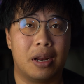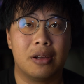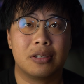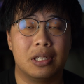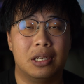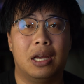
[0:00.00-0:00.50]

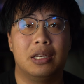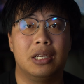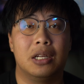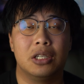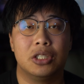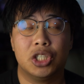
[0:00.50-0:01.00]
else, and I
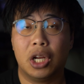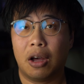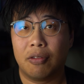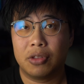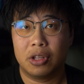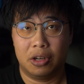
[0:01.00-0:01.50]
need to shut
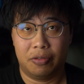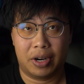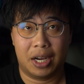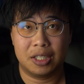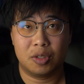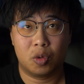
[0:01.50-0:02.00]
off the
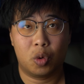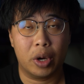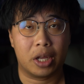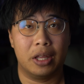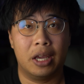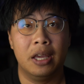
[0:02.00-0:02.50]
device
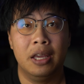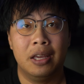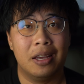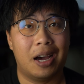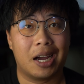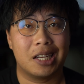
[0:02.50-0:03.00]
quickly,
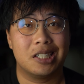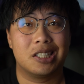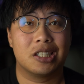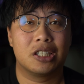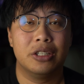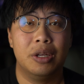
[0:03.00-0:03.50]
I can
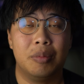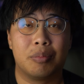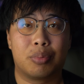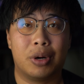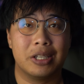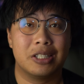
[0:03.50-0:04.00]
just
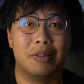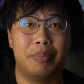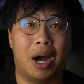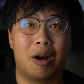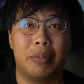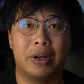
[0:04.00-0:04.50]
press the
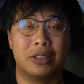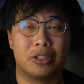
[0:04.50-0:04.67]
power button,